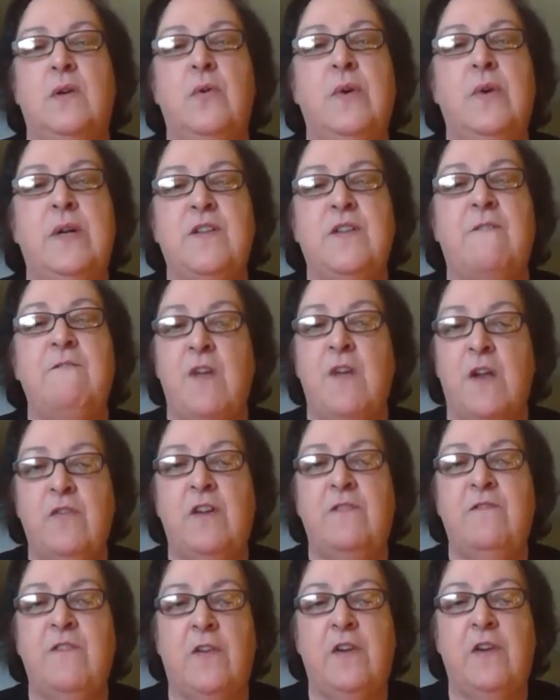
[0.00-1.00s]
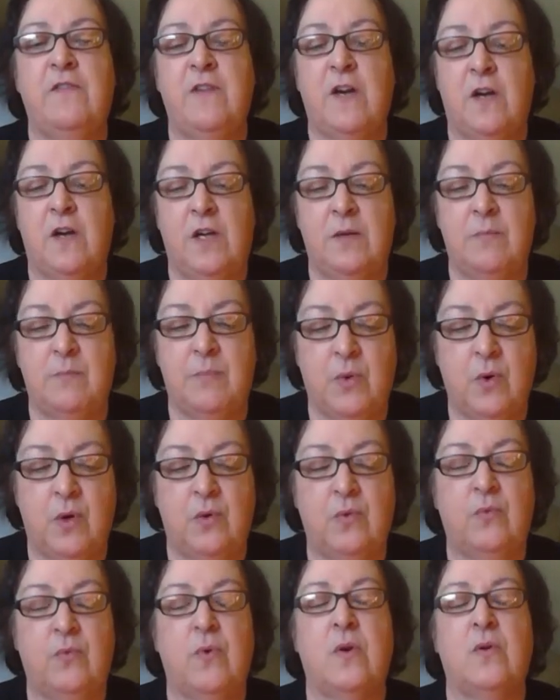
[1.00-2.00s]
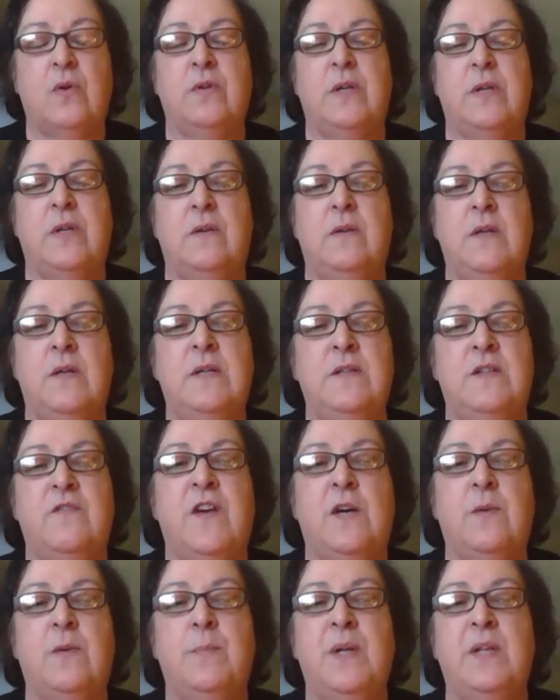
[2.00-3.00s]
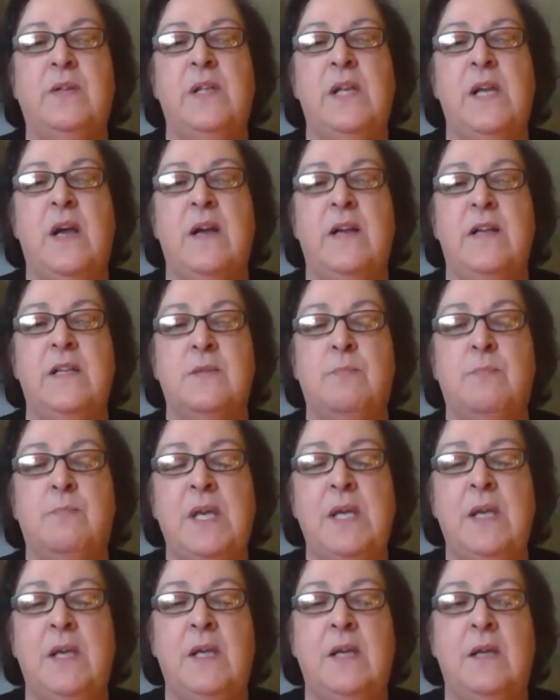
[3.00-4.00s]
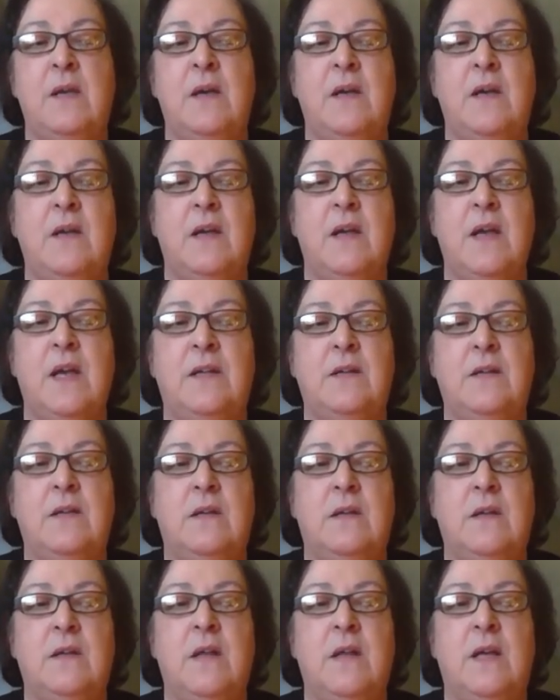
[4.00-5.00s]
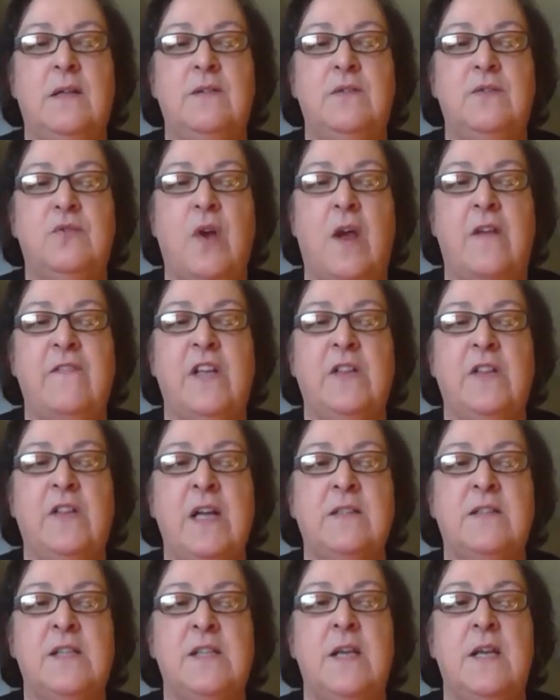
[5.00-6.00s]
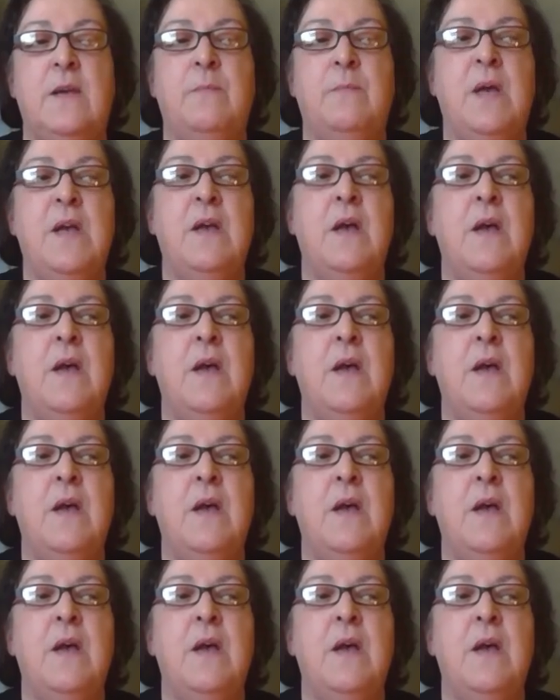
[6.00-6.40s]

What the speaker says: has a very, very, very important role in developing the ISP and driving that team.